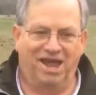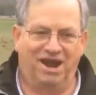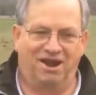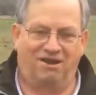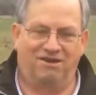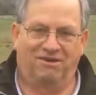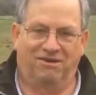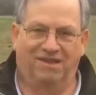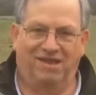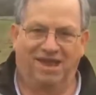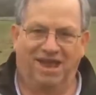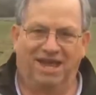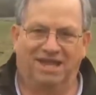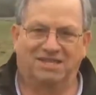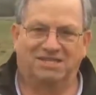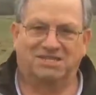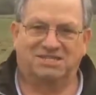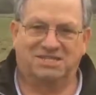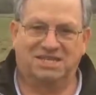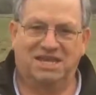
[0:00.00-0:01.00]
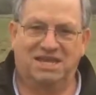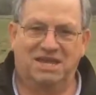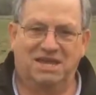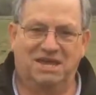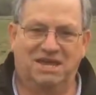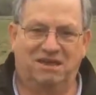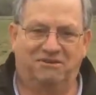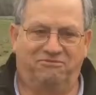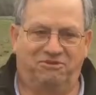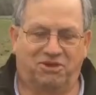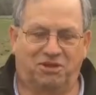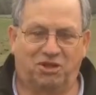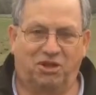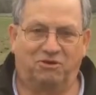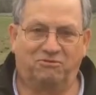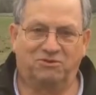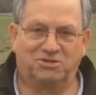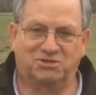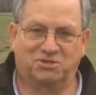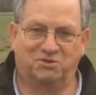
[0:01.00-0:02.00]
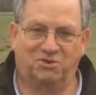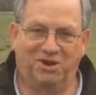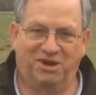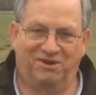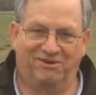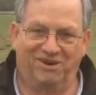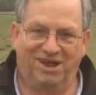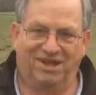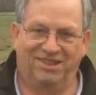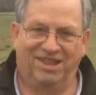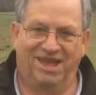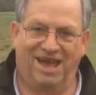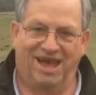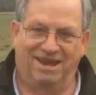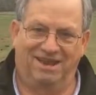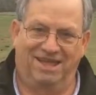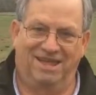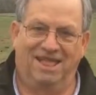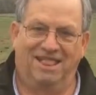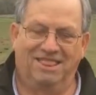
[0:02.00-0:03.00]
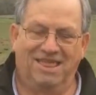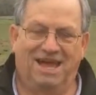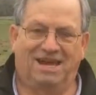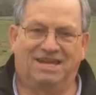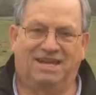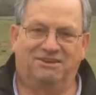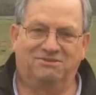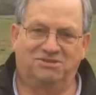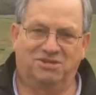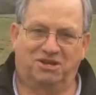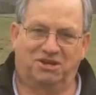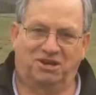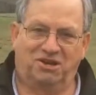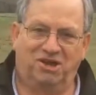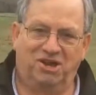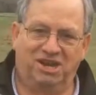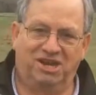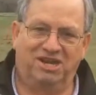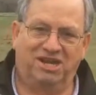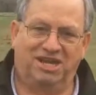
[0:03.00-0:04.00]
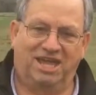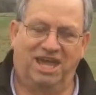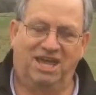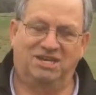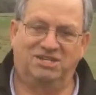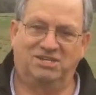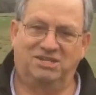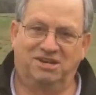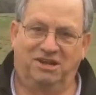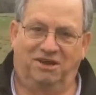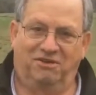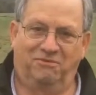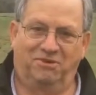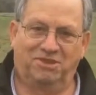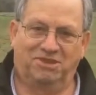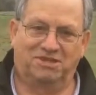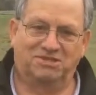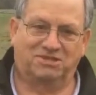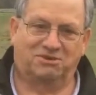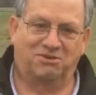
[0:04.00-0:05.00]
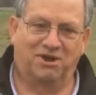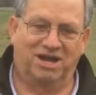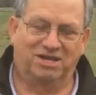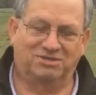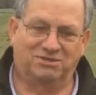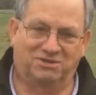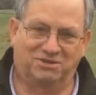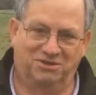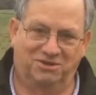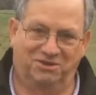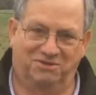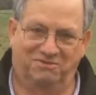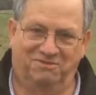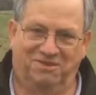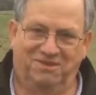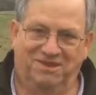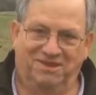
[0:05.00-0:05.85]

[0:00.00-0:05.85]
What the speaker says: there and see if the clover is growing around that. That gives you a good indication of what this grass will do.